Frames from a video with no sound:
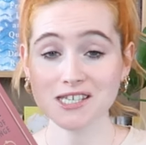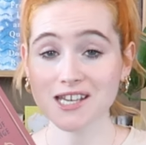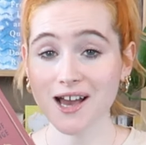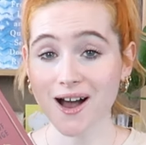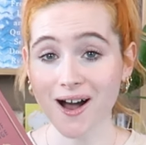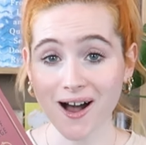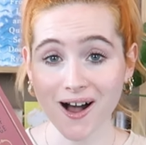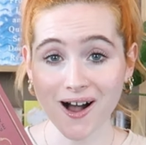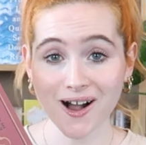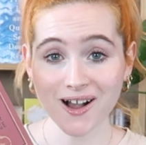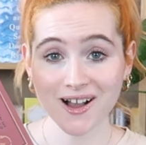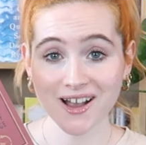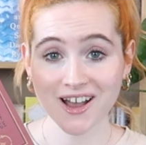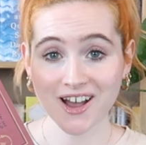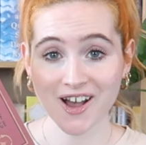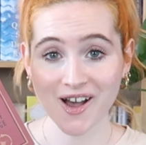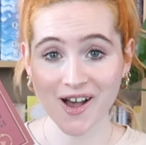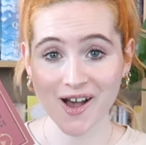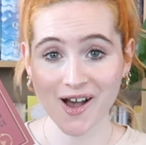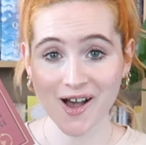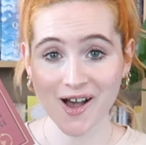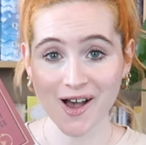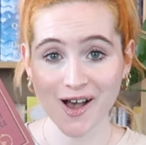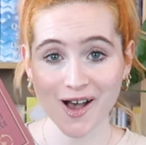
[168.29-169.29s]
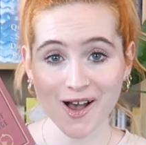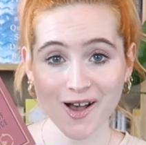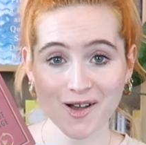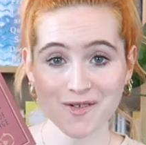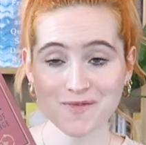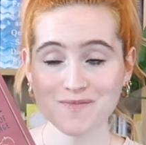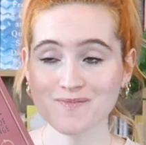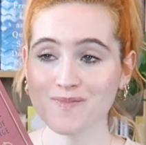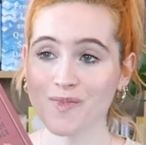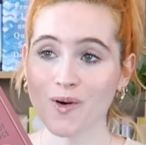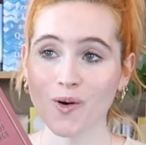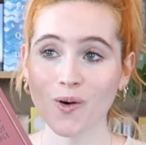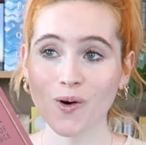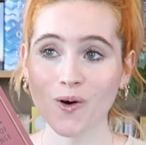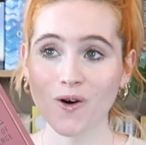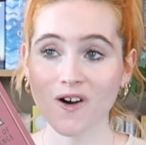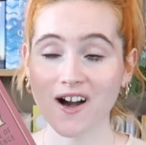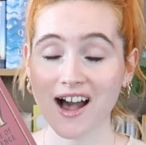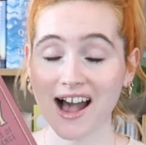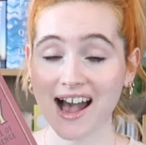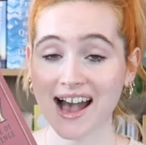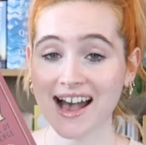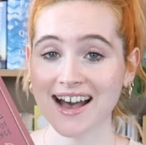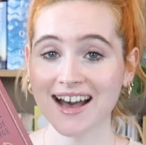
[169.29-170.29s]
darker,
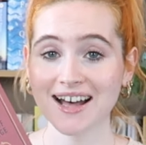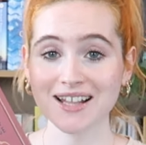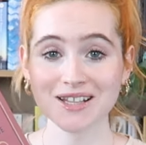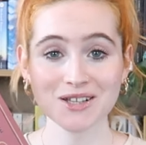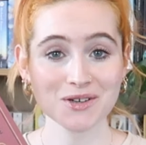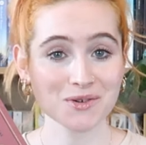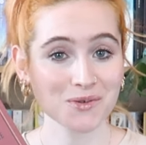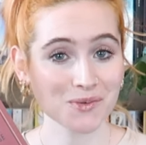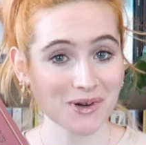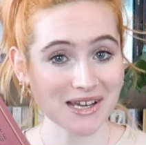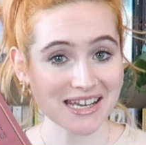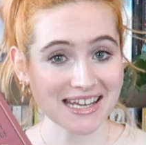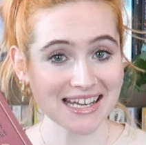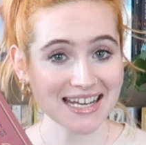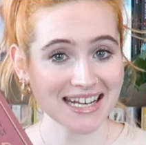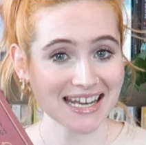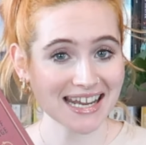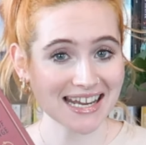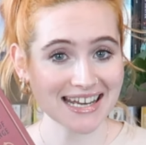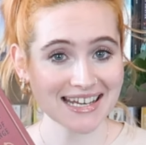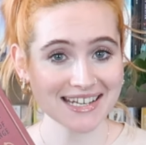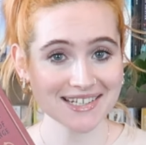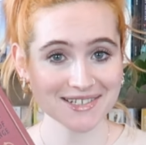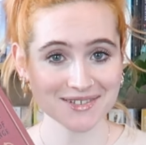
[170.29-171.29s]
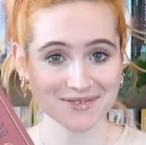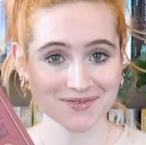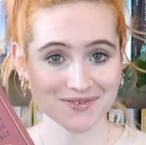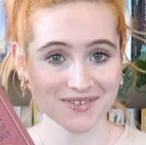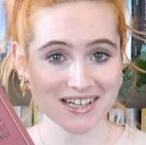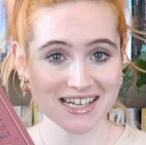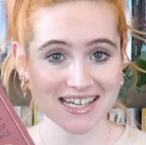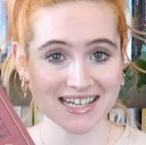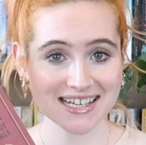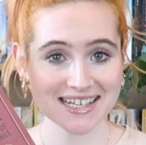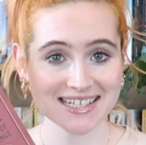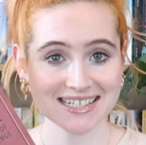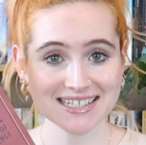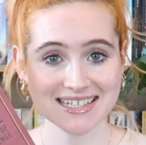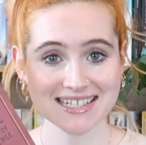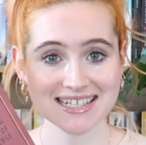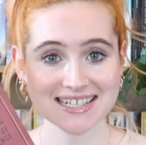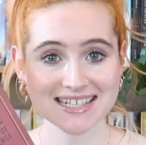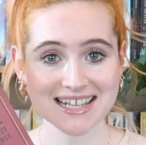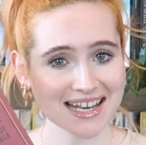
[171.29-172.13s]
more Halloween-y reads.